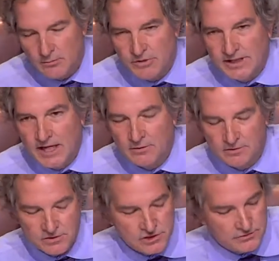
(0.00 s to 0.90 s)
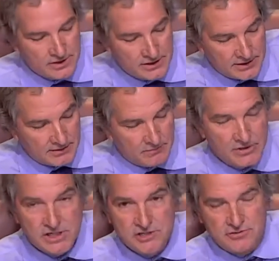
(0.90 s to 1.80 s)
being out on the street and
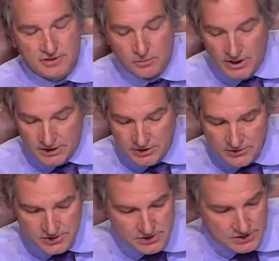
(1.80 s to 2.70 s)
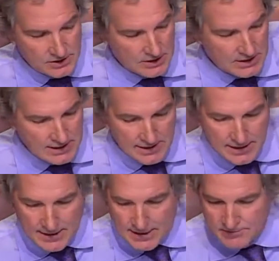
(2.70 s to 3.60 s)
pedestrian and bike uses.
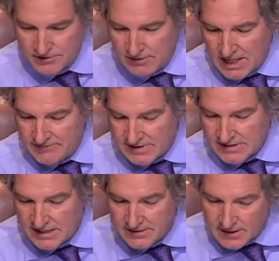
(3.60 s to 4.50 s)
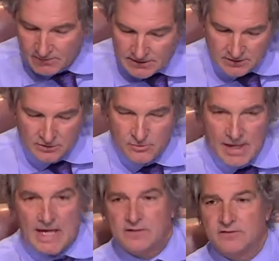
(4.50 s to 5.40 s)
So having said that, I have to look
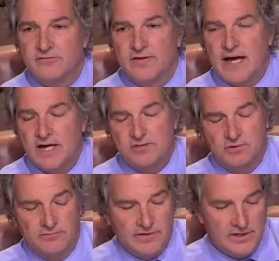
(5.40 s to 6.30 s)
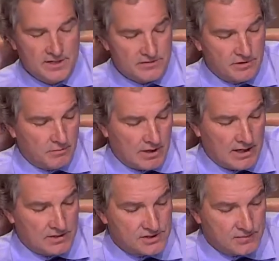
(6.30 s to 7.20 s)
back to the facts, what a variance
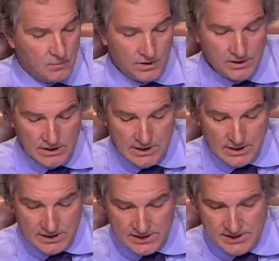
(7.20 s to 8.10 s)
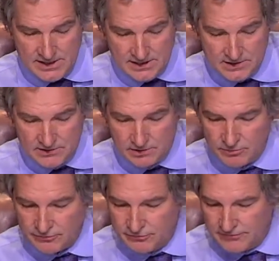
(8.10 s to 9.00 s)
requires and what is needed to
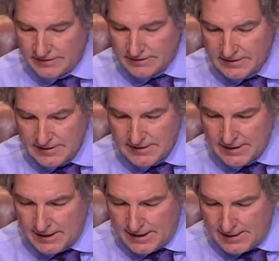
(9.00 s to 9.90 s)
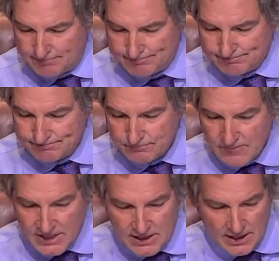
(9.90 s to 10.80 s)
approve it.
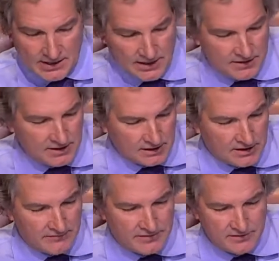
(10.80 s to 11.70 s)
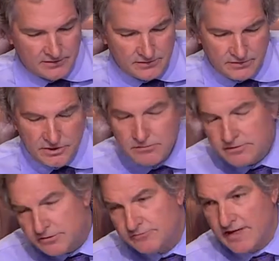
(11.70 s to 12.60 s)
And I think given
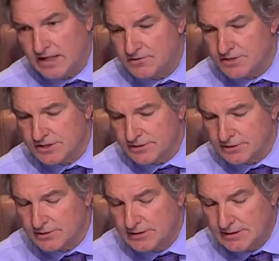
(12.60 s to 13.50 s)
two factors here,